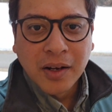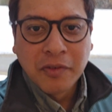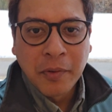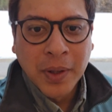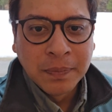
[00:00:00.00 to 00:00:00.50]

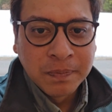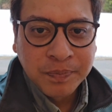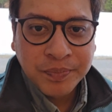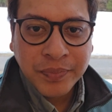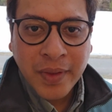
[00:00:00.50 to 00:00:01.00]
Hello, everyone.
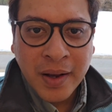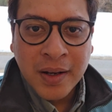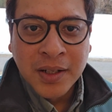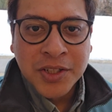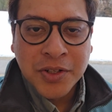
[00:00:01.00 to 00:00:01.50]

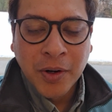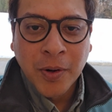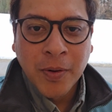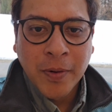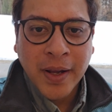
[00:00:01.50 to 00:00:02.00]

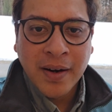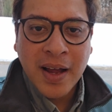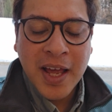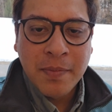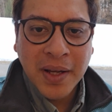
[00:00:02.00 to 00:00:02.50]
So
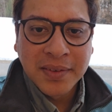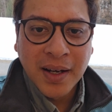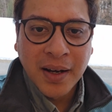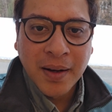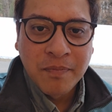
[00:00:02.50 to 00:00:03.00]
here I am
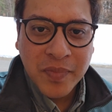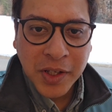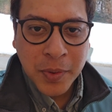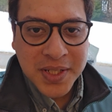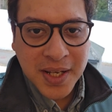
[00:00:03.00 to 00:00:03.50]
at the
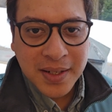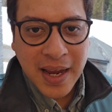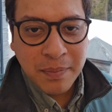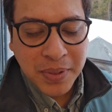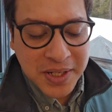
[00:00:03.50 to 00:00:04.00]

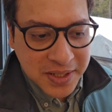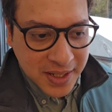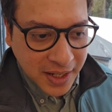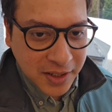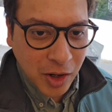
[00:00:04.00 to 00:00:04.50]
USN
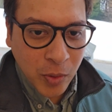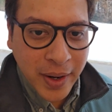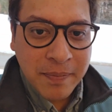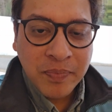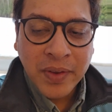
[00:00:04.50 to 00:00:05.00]
campus in
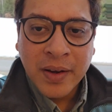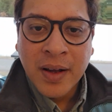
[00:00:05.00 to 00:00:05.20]
Norway.